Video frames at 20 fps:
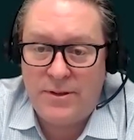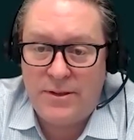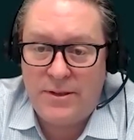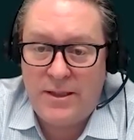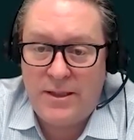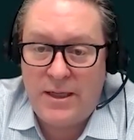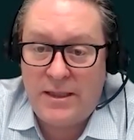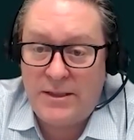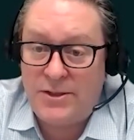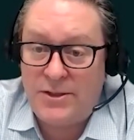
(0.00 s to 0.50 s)

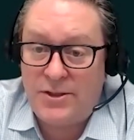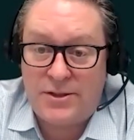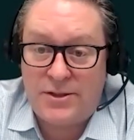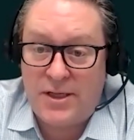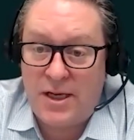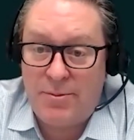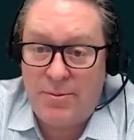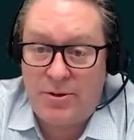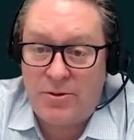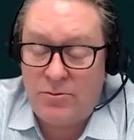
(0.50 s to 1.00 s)
It's
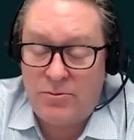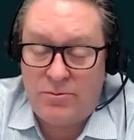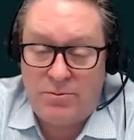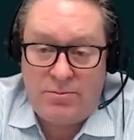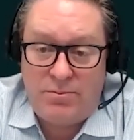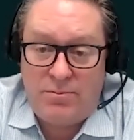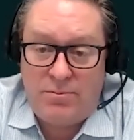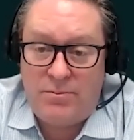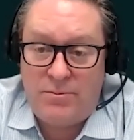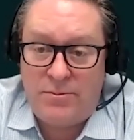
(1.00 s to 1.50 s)
just chemical,
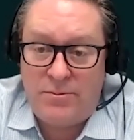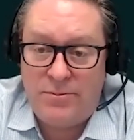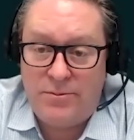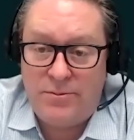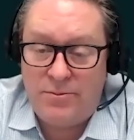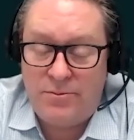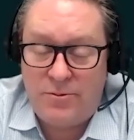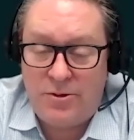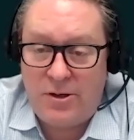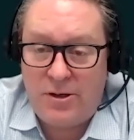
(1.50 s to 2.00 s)

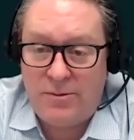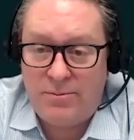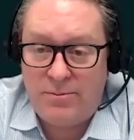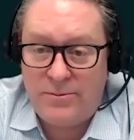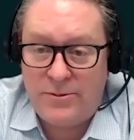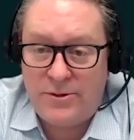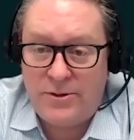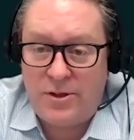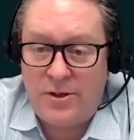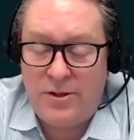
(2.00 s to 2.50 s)
right?
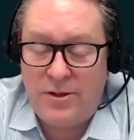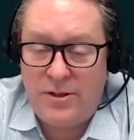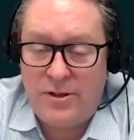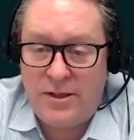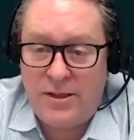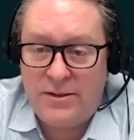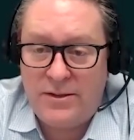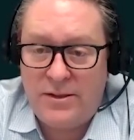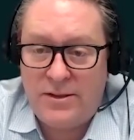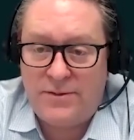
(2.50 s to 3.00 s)
So
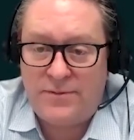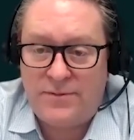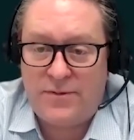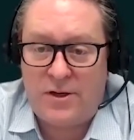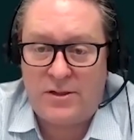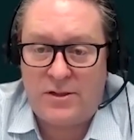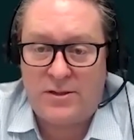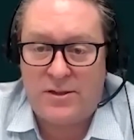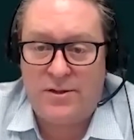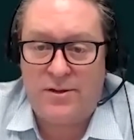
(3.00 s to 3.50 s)
as
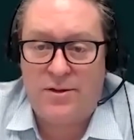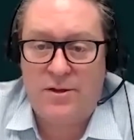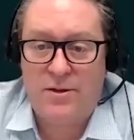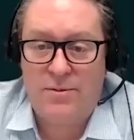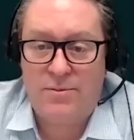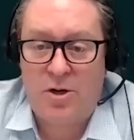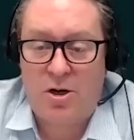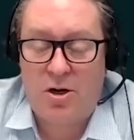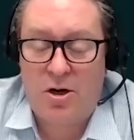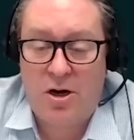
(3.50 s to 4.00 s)
far as
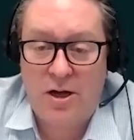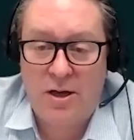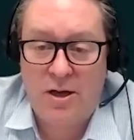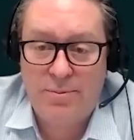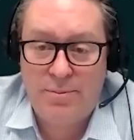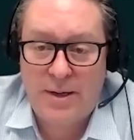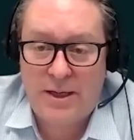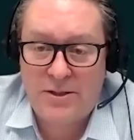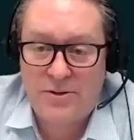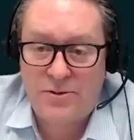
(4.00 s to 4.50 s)
lithium
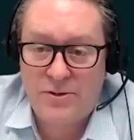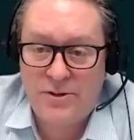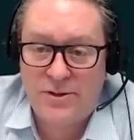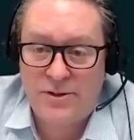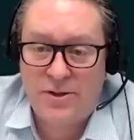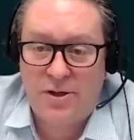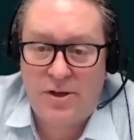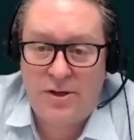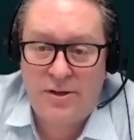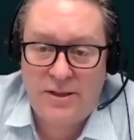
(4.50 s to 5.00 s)
ion batteries
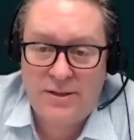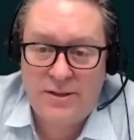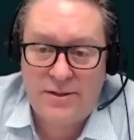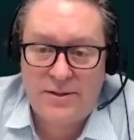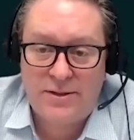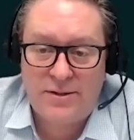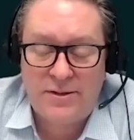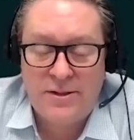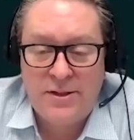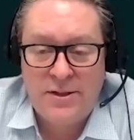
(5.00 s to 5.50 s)
go,
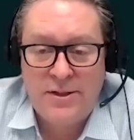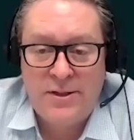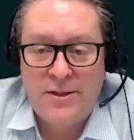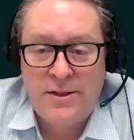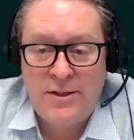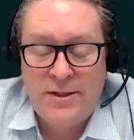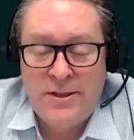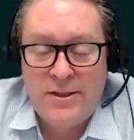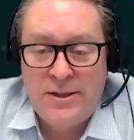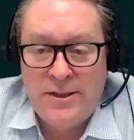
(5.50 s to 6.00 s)

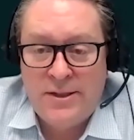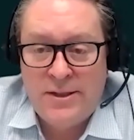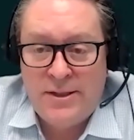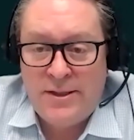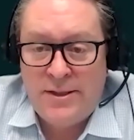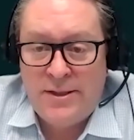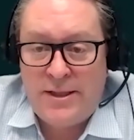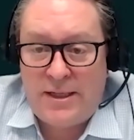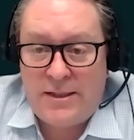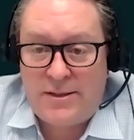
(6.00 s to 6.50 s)

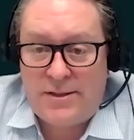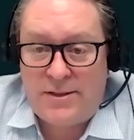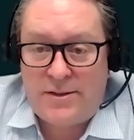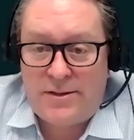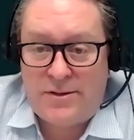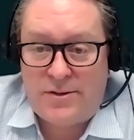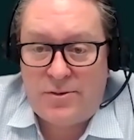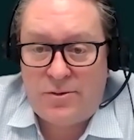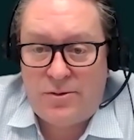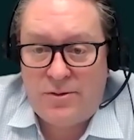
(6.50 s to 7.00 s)
that's the
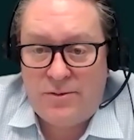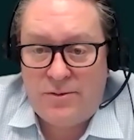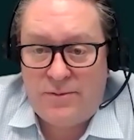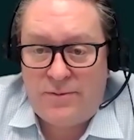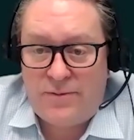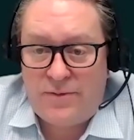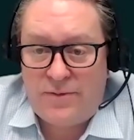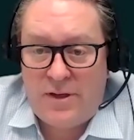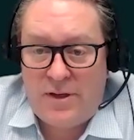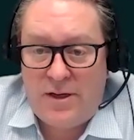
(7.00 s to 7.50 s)
sort
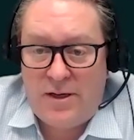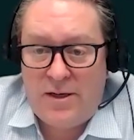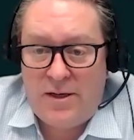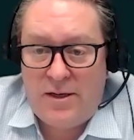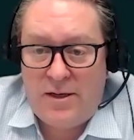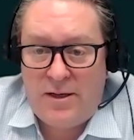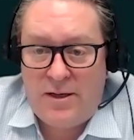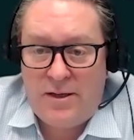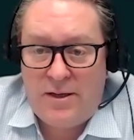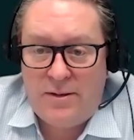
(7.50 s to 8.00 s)

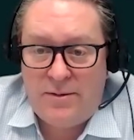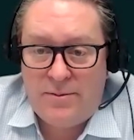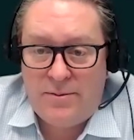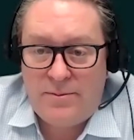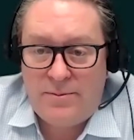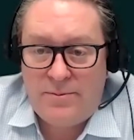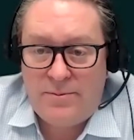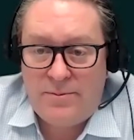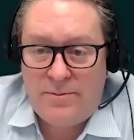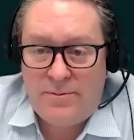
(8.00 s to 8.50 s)
of
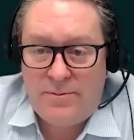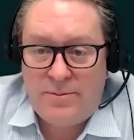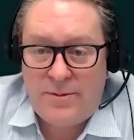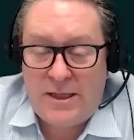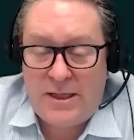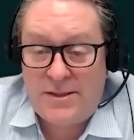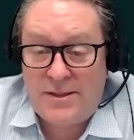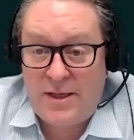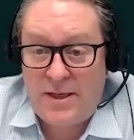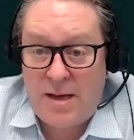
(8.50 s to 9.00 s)

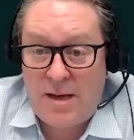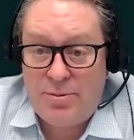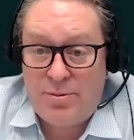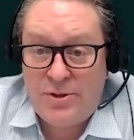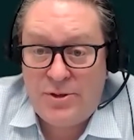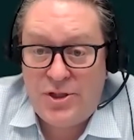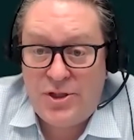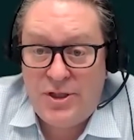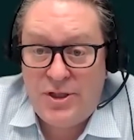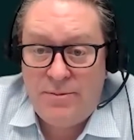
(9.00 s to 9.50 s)
that's the
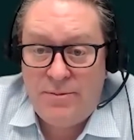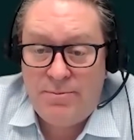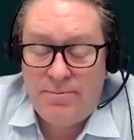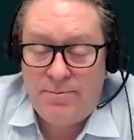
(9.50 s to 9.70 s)
apogee.